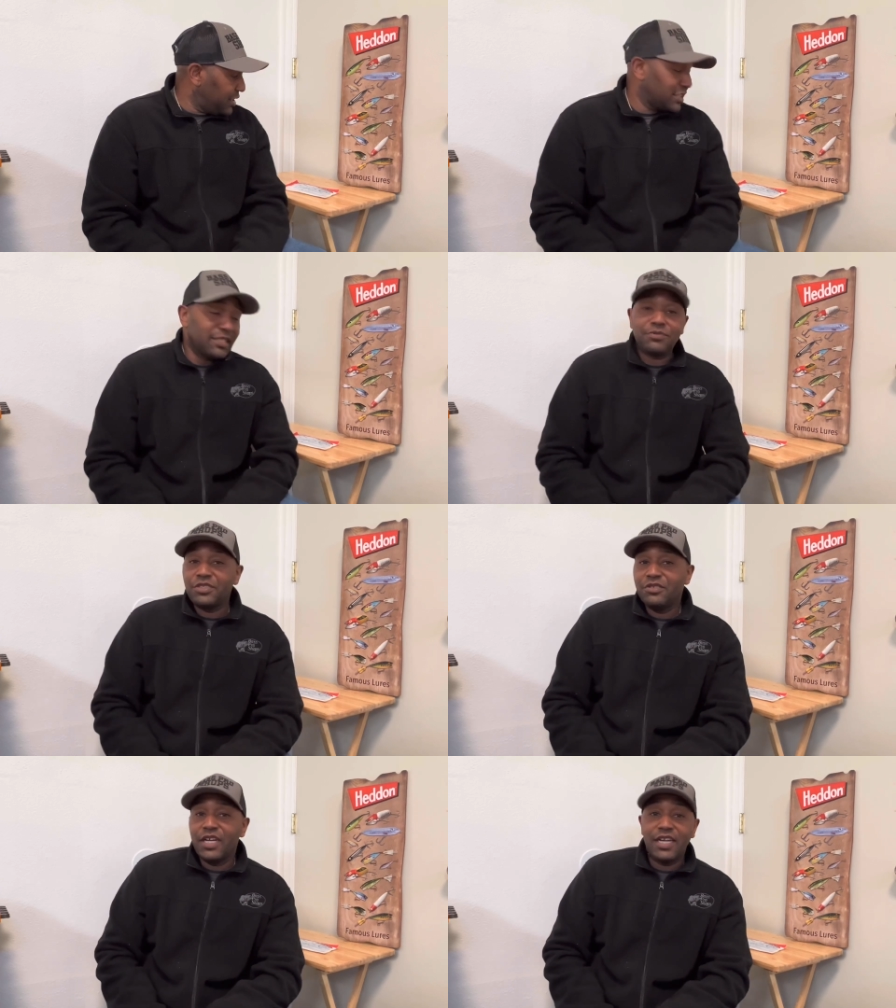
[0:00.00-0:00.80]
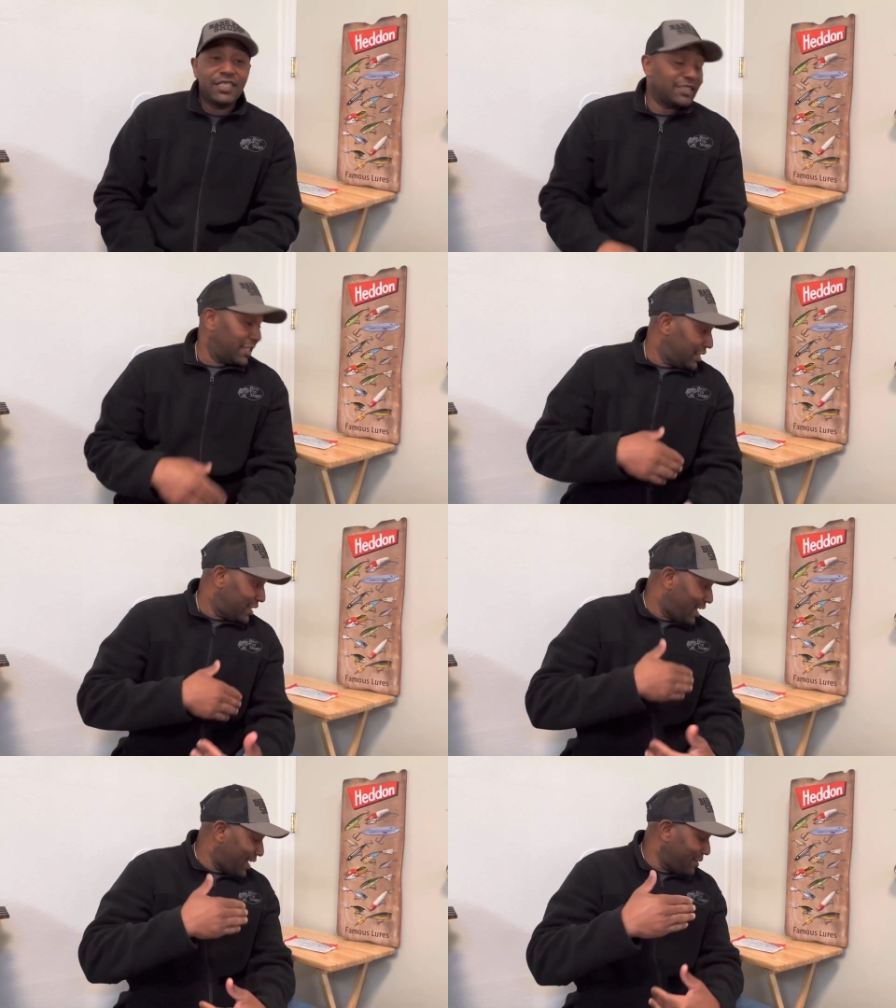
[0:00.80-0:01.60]
this up to you guys and
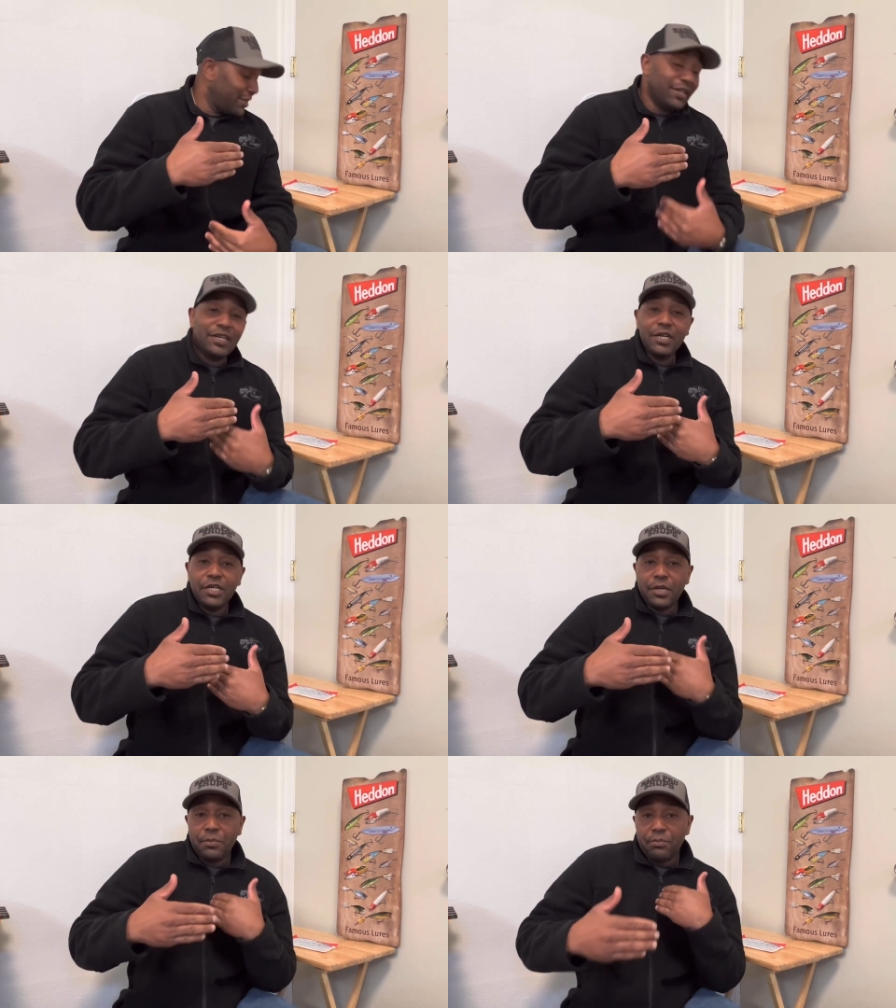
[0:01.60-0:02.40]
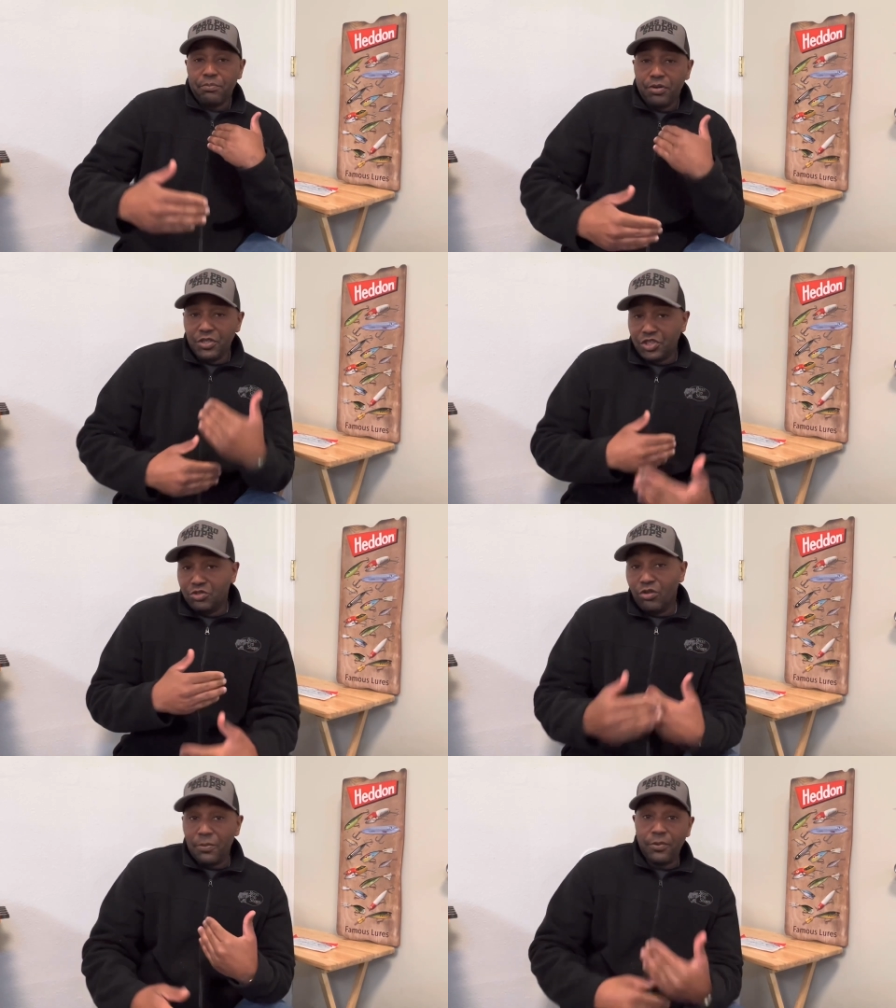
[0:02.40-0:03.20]
kind of put
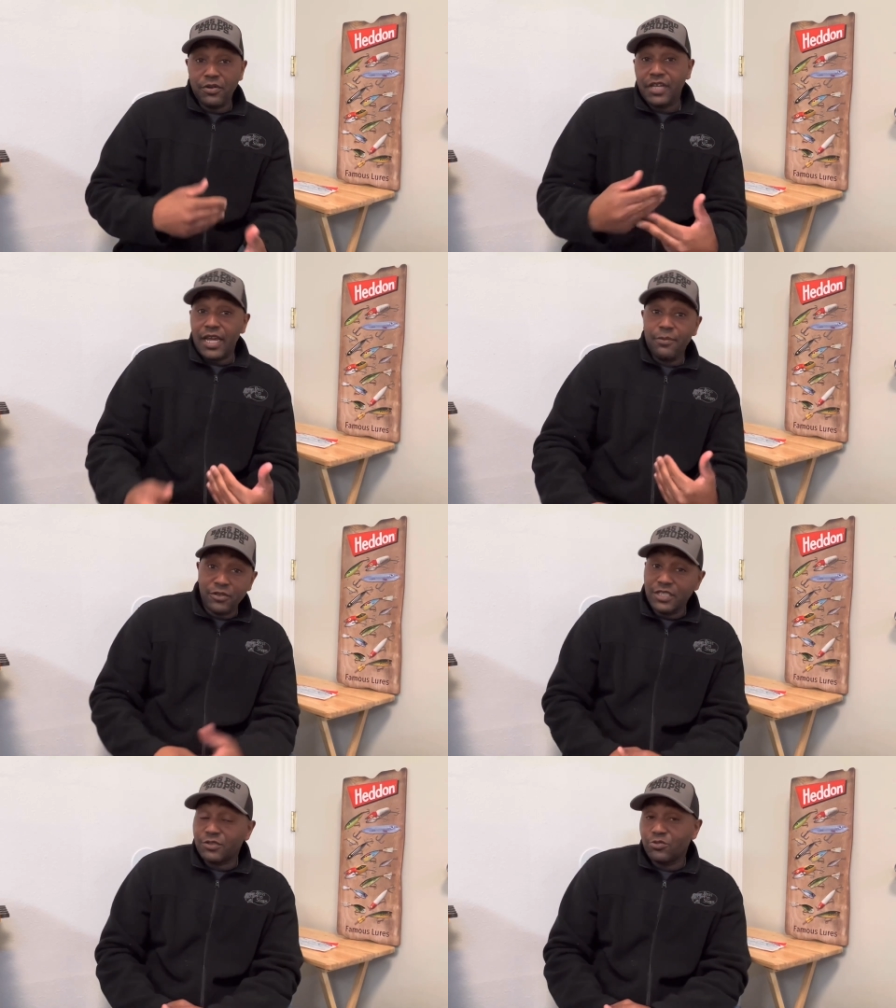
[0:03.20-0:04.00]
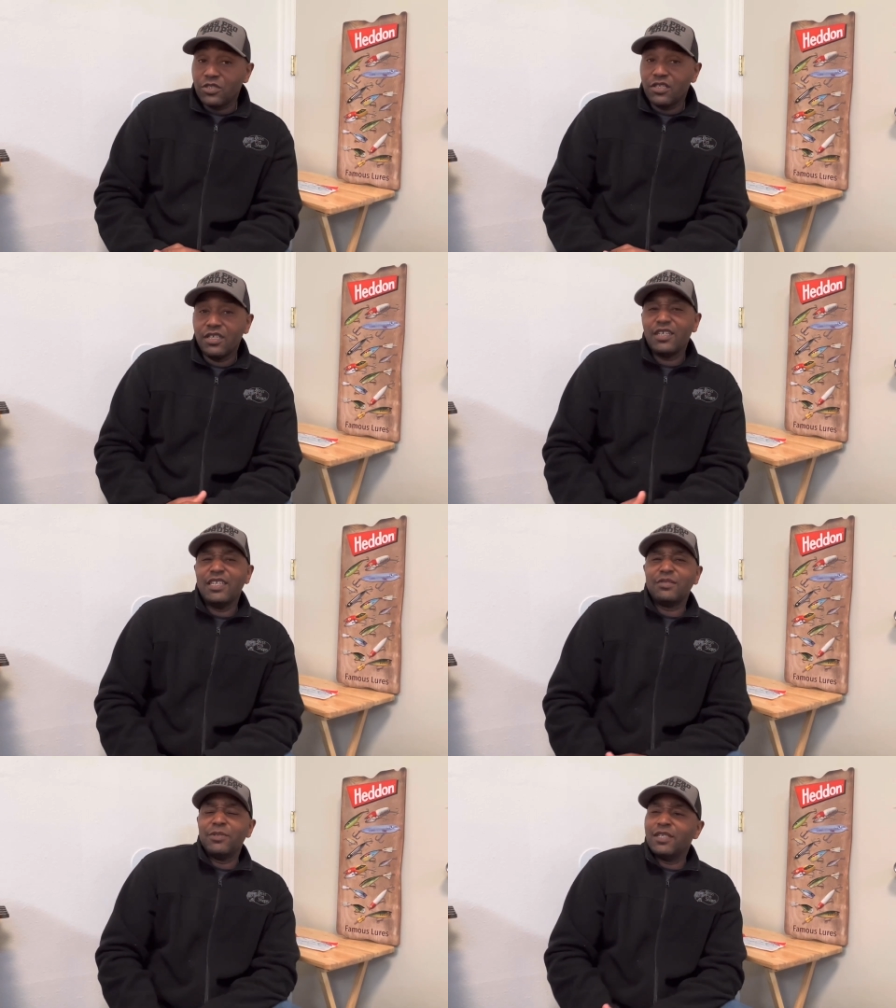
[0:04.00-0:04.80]
you up on game on this one
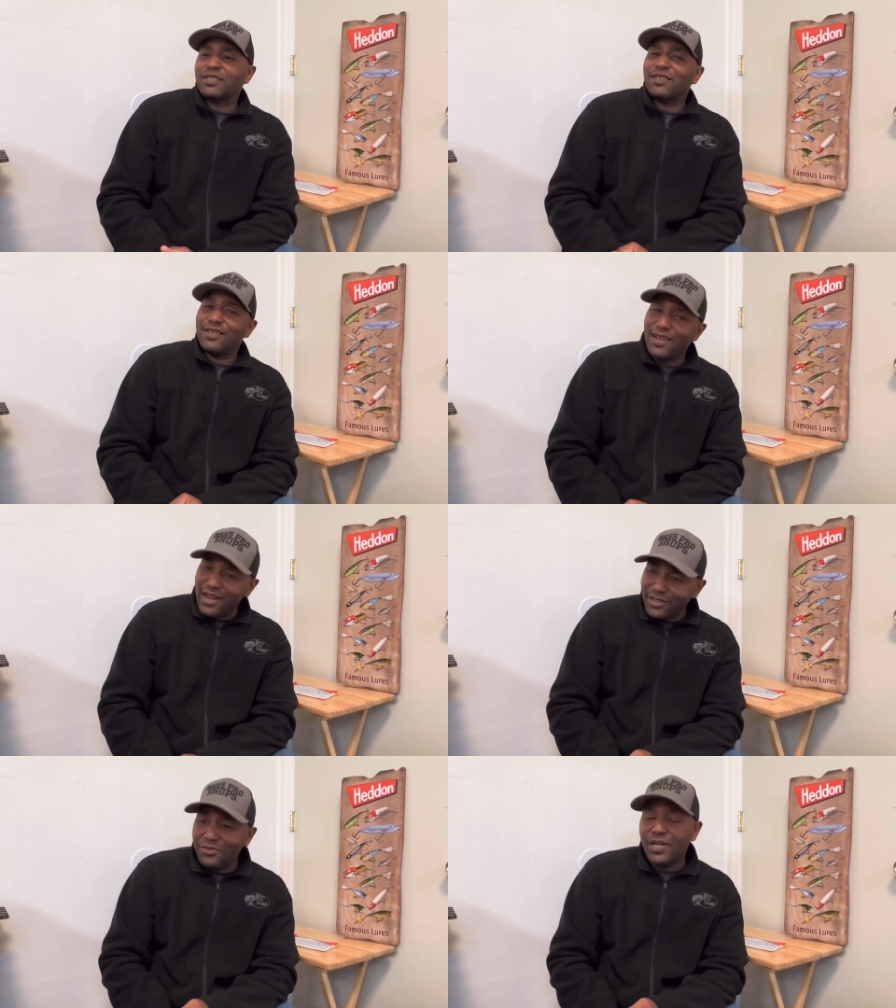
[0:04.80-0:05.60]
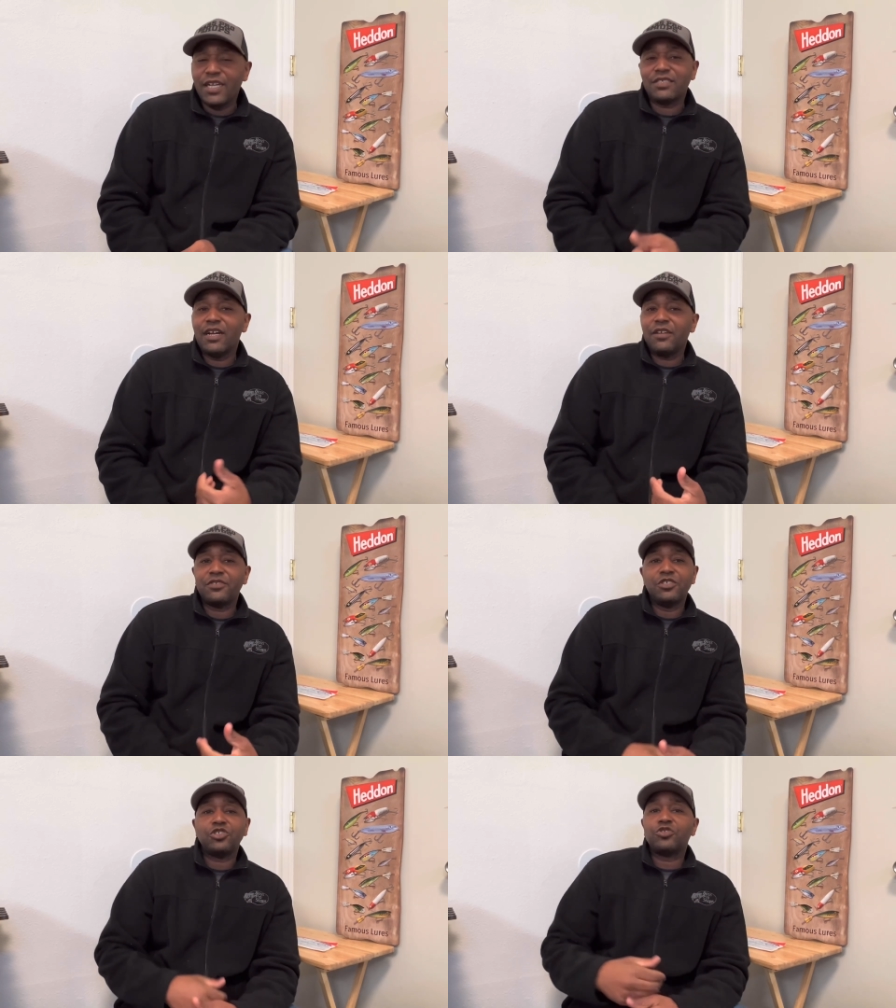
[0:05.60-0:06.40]
is because a lot of you guys are
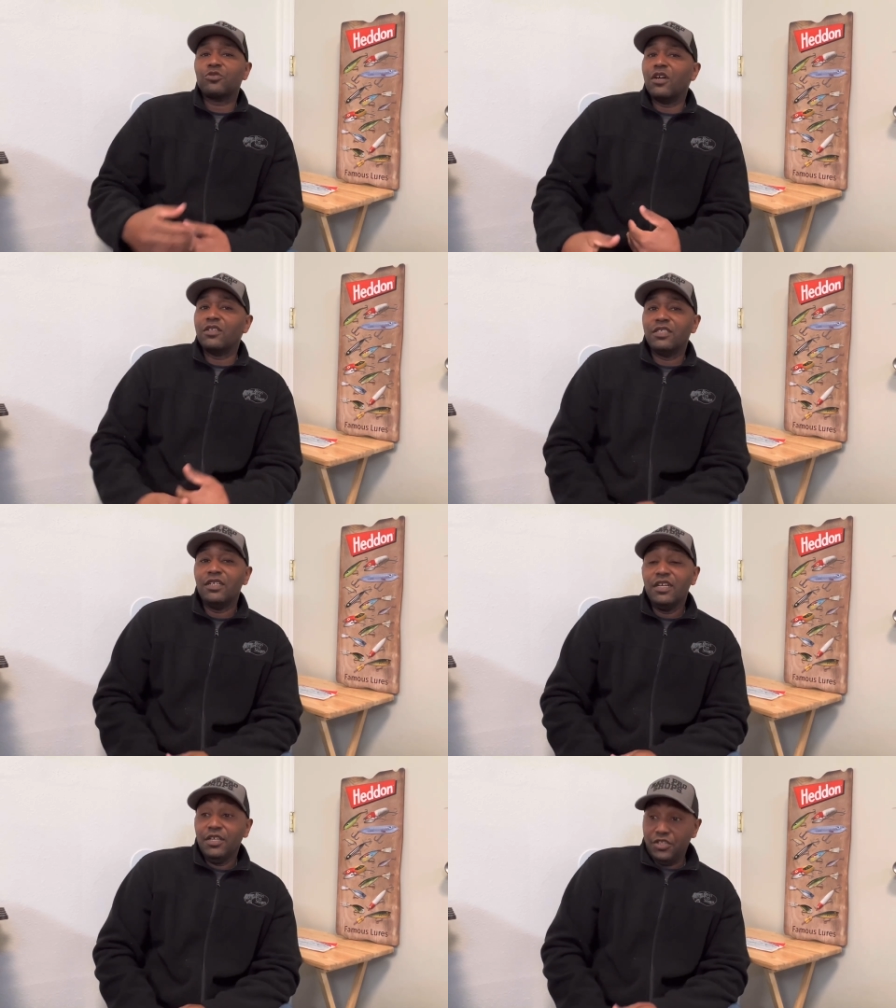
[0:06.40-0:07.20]
out there struggling.